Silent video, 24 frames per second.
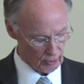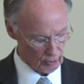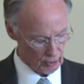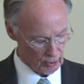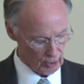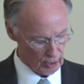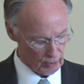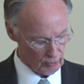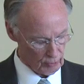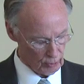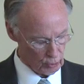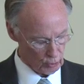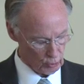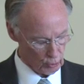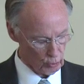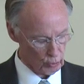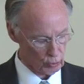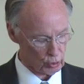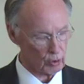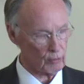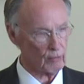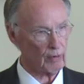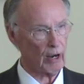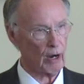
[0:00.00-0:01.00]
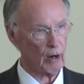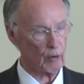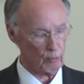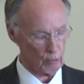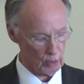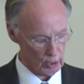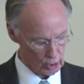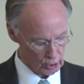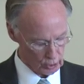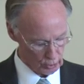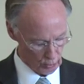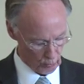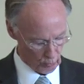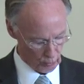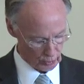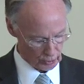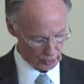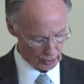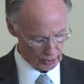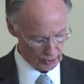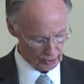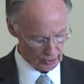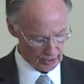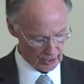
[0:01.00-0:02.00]
the use of our
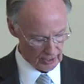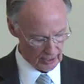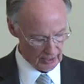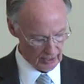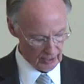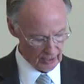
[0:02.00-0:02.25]
resources,